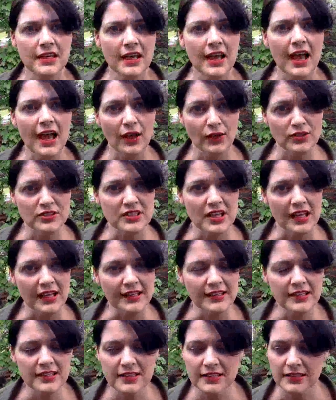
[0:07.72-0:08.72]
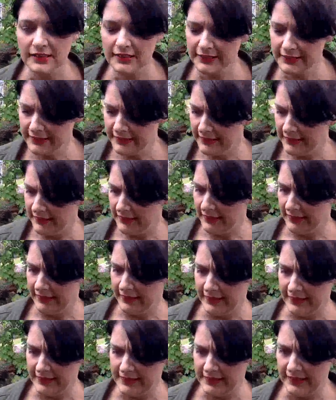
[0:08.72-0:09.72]
outside.
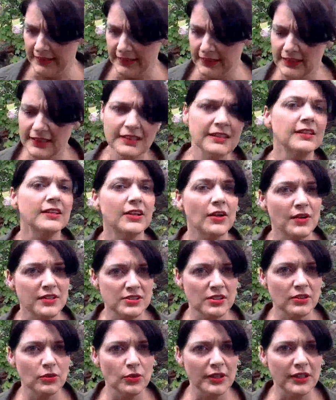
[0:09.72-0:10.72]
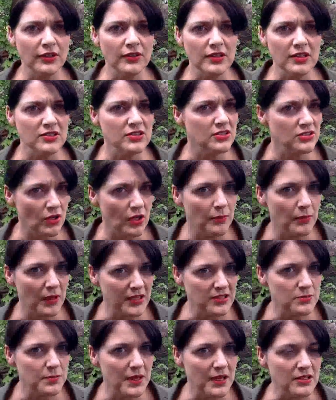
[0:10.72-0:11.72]
And as a lawyer, this is not my
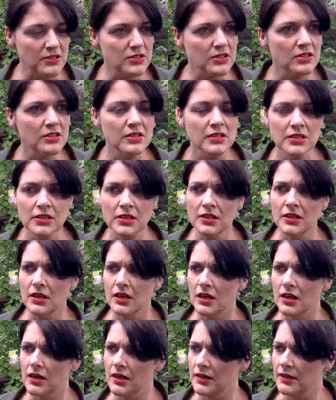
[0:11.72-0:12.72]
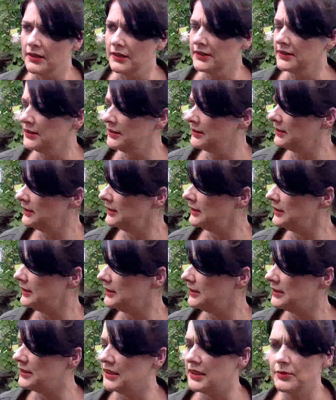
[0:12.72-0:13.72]
space. Uh,
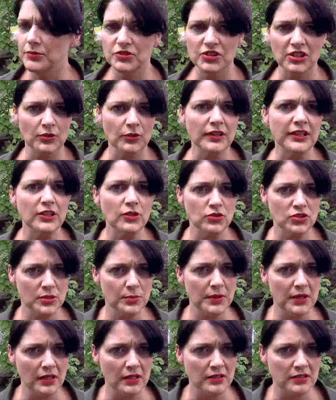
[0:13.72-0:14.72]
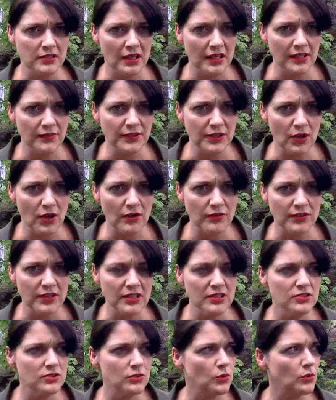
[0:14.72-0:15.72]
I'm generally used to being inside of an
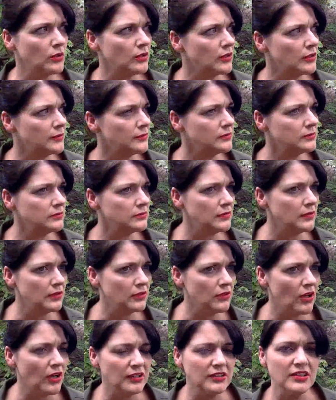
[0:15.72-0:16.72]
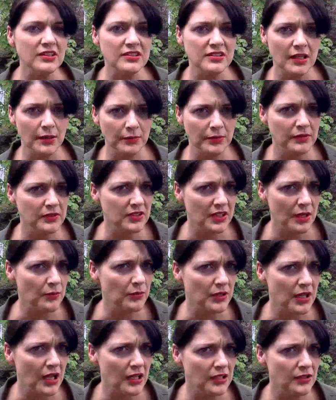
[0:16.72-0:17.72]
office or locked in some
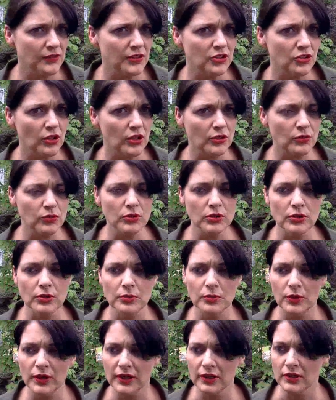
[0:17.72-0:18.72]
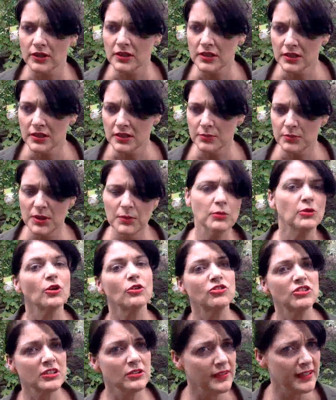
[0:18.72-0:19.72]
kind of a dark room where people don't
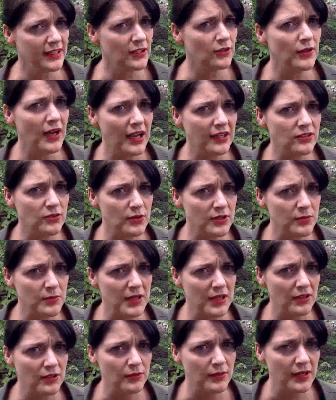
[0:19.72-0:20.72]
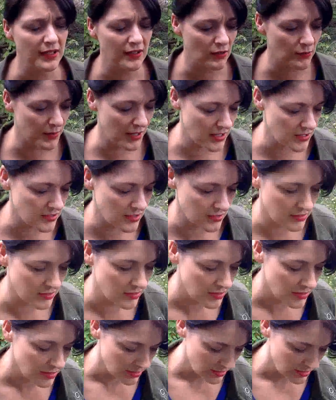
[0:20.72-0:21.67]
generally interact with me on a regular basis.